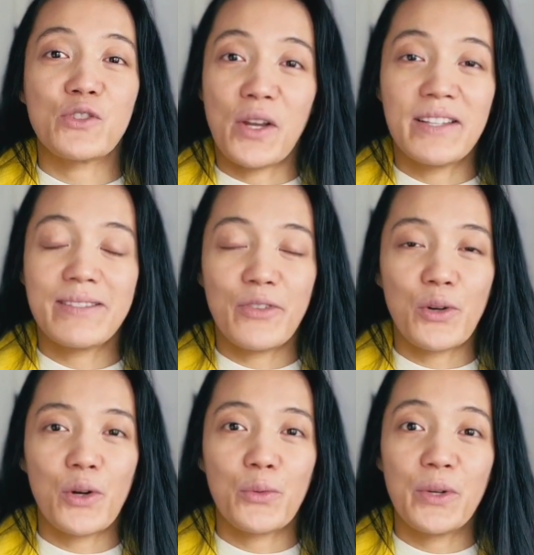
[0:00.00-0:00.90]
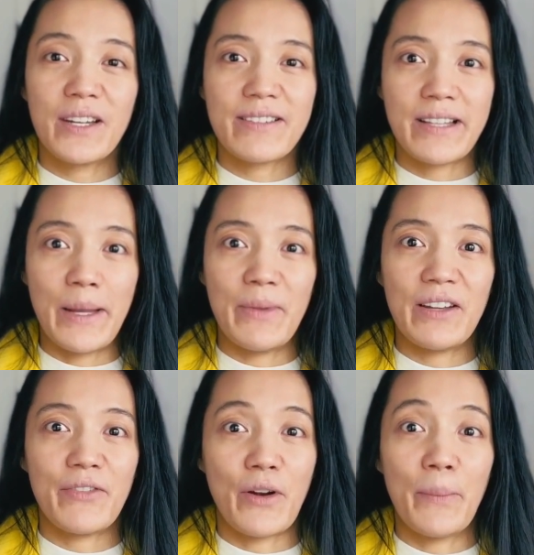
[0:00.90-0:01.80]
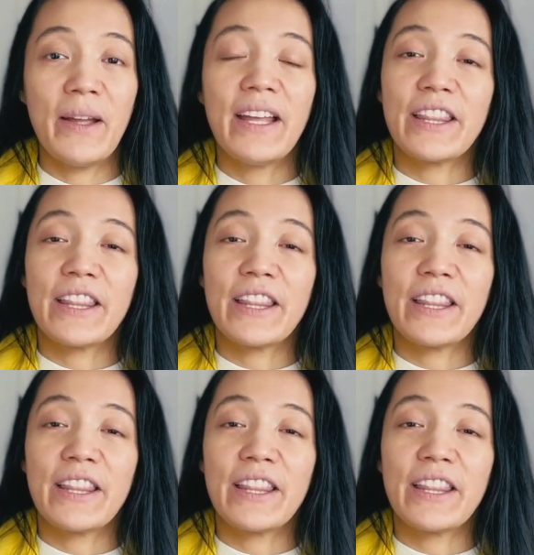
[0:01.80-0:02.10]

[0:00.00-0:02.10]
transfer or reassignment from